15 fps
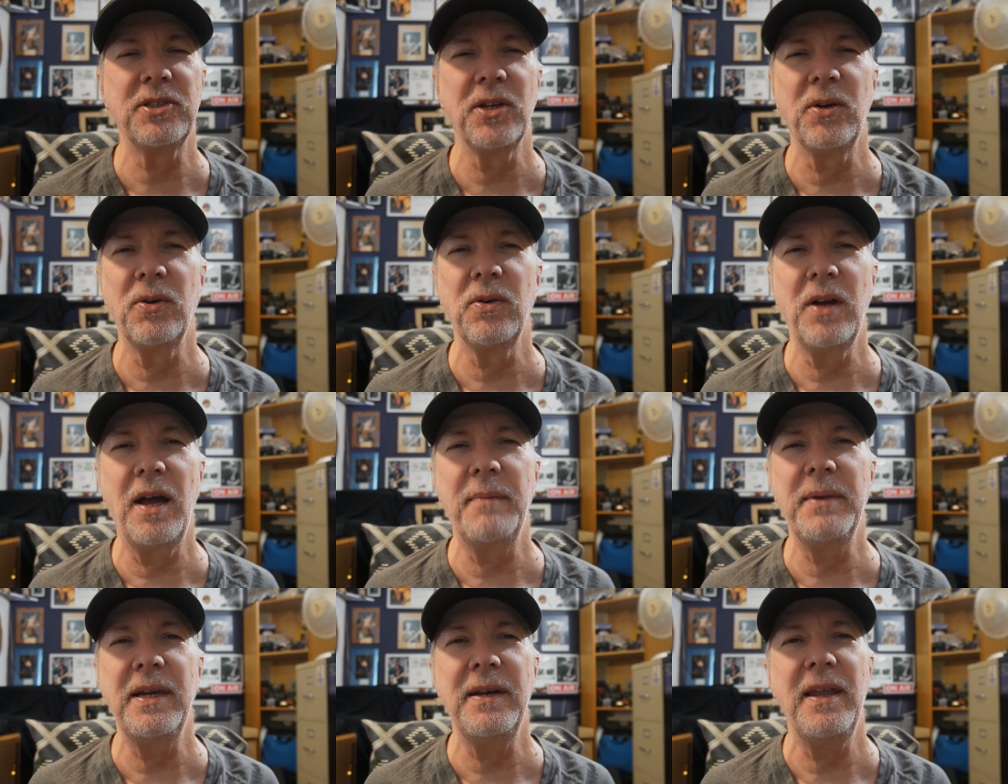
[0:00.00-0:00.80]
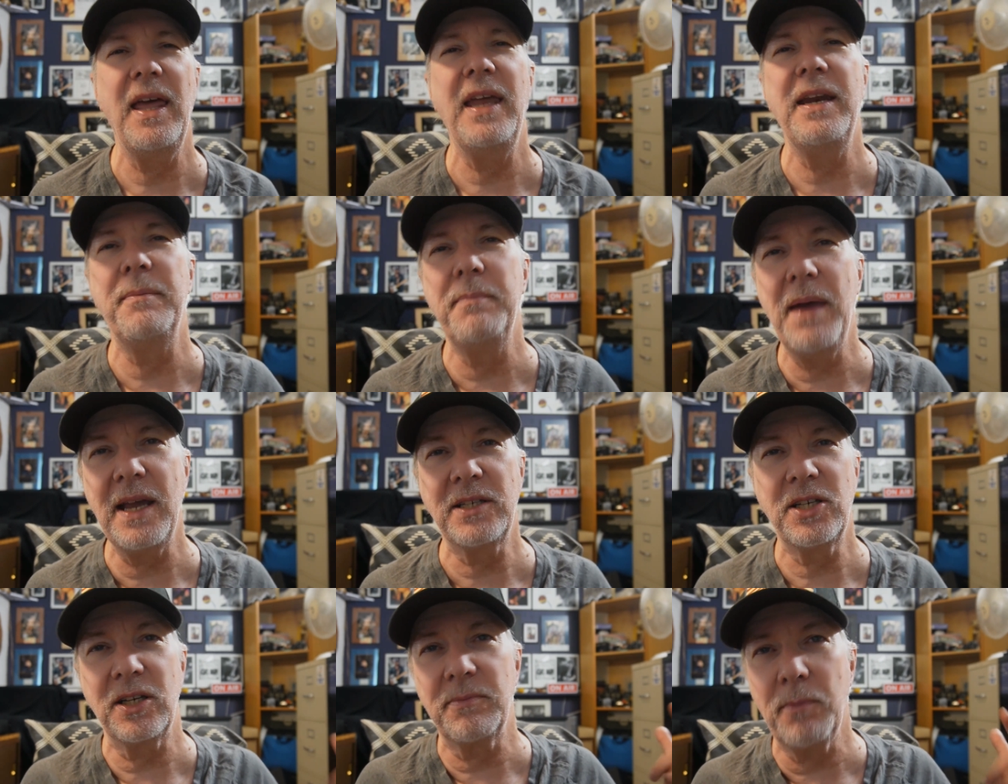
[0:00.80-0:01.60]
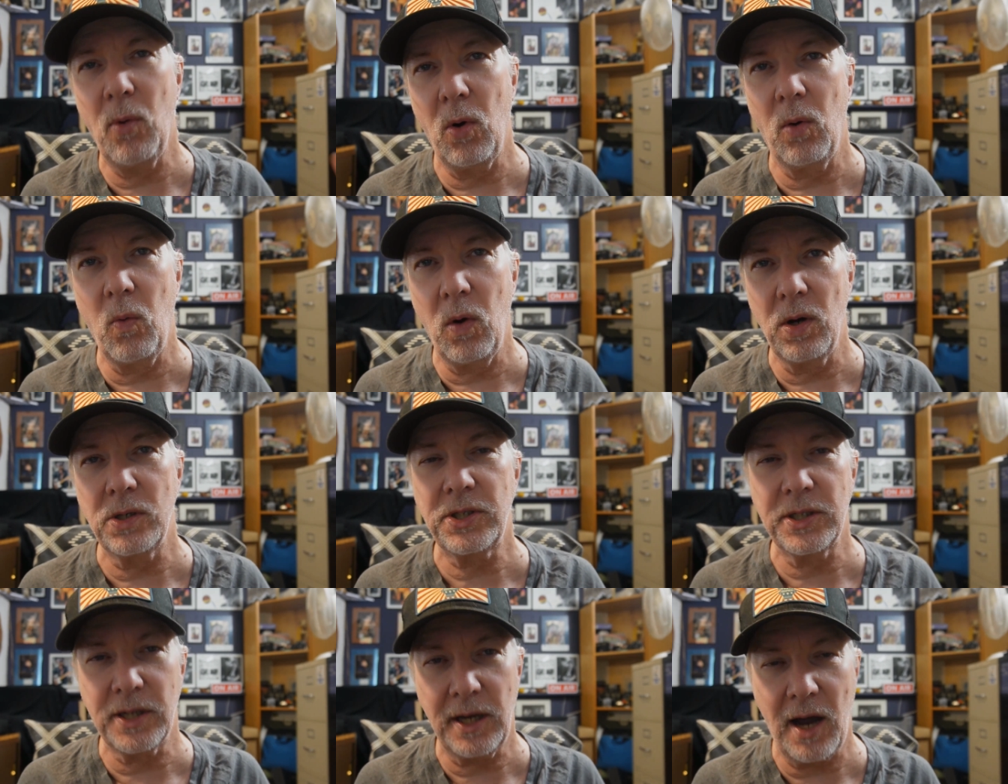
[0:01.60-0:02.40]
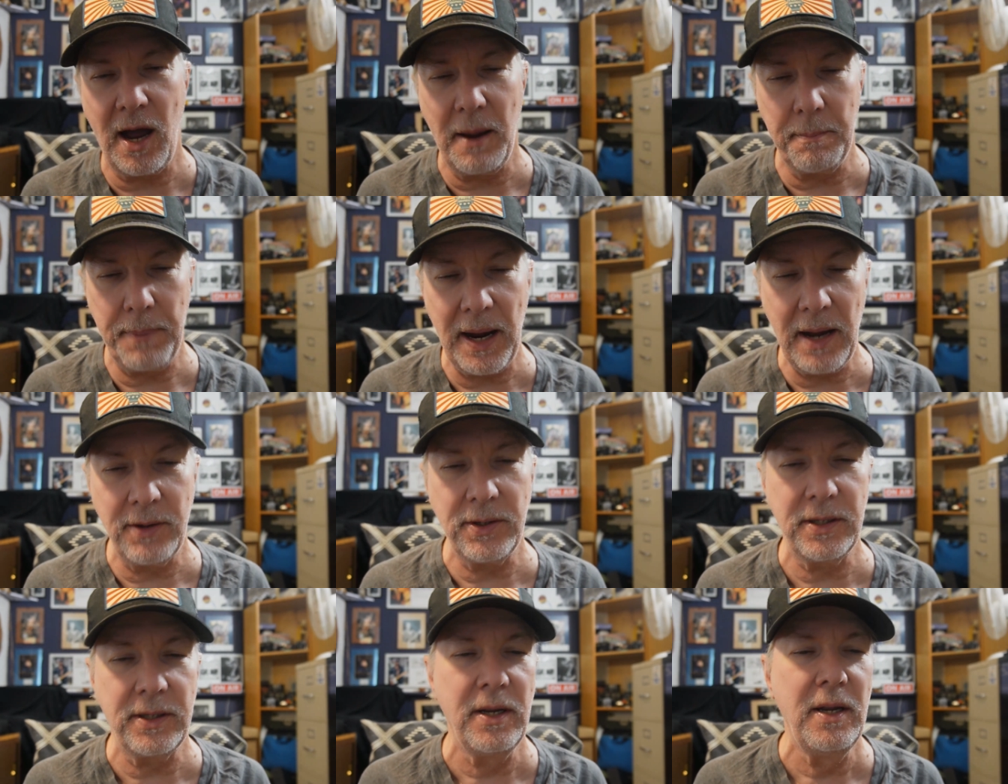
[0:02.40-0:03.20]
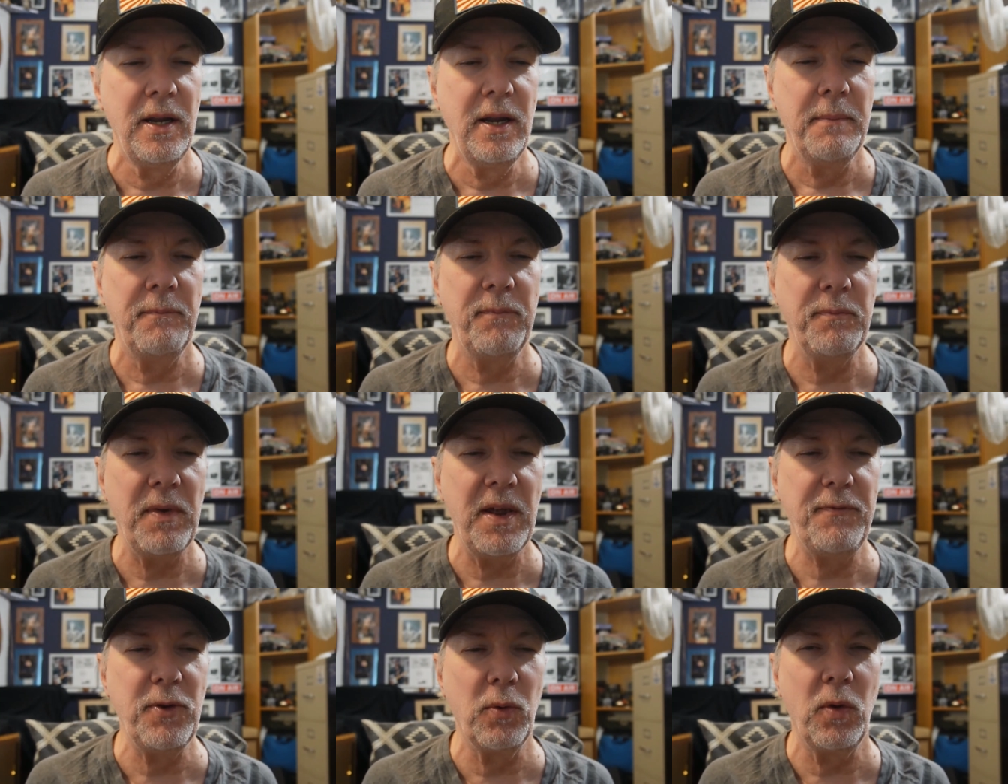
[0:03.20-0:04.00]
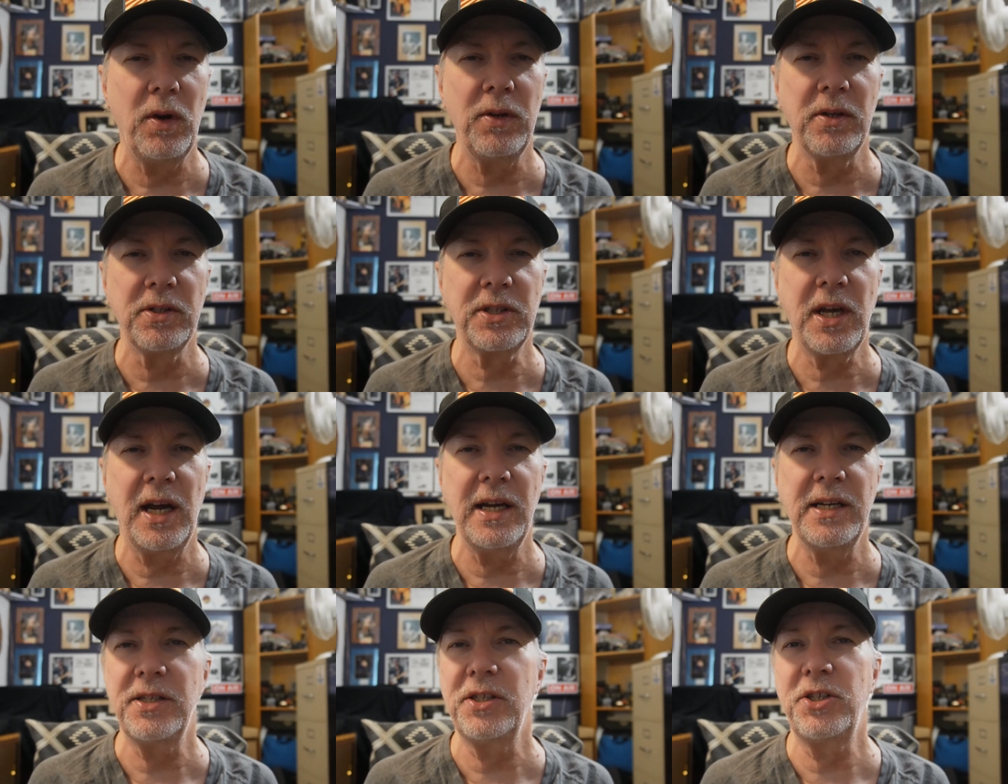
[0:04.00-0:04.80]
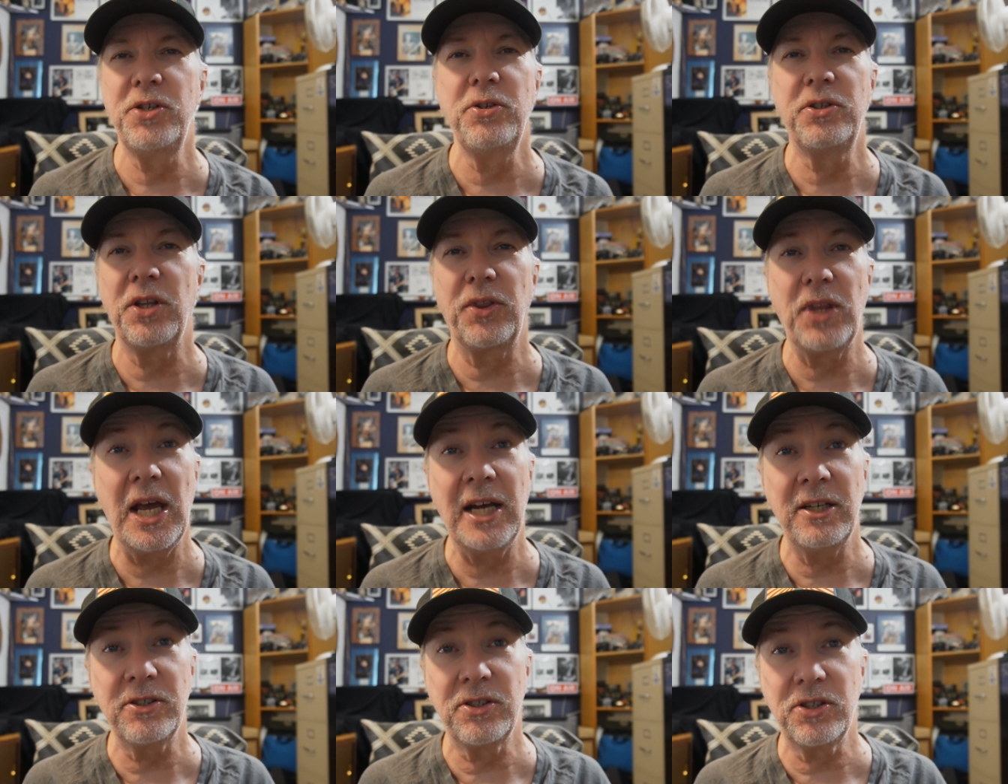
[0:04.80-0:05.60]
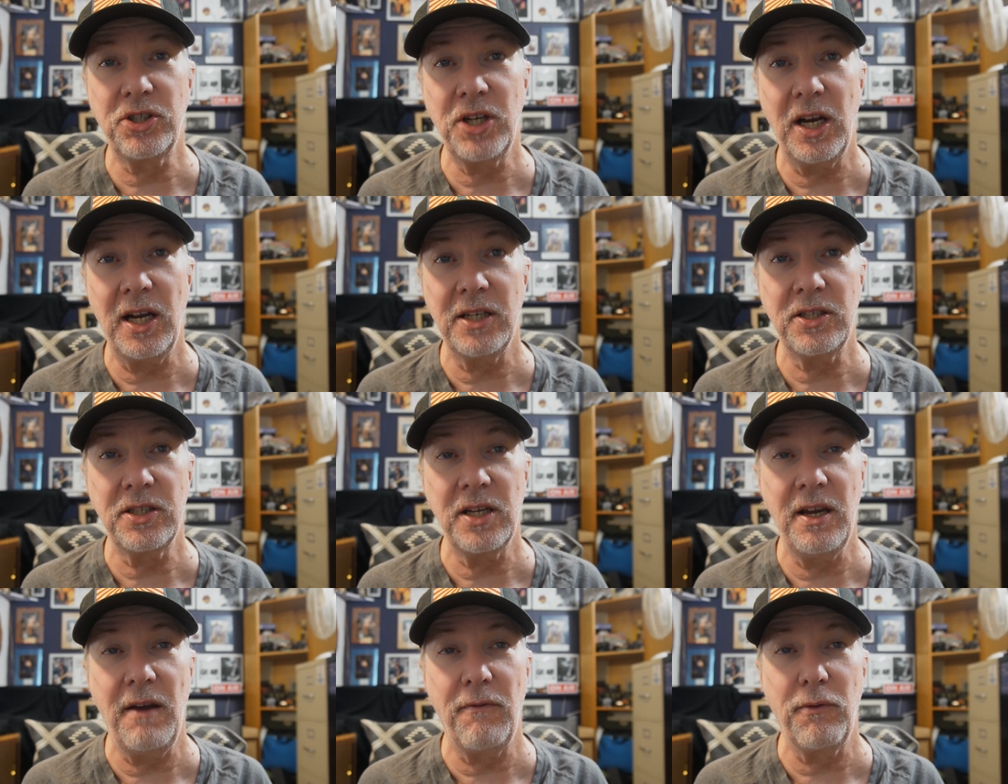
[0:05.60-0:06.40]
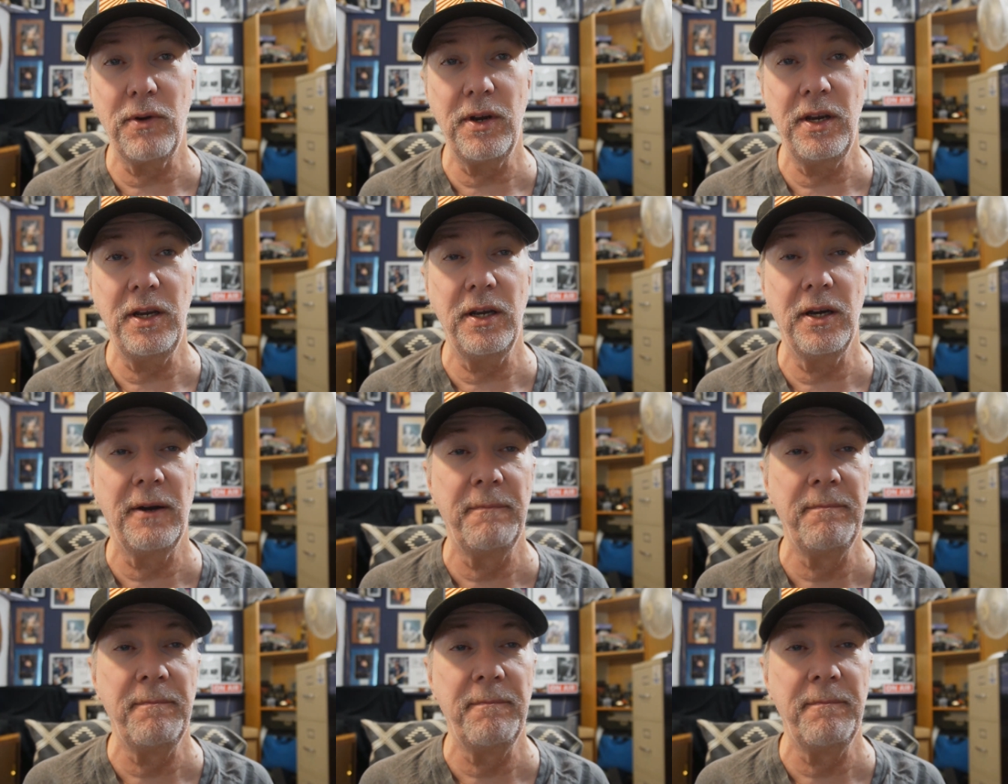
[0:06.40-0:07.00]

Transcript: So I mean, and it makes it more worse and compounded if you're one of those guys that shoots 1,000 shots every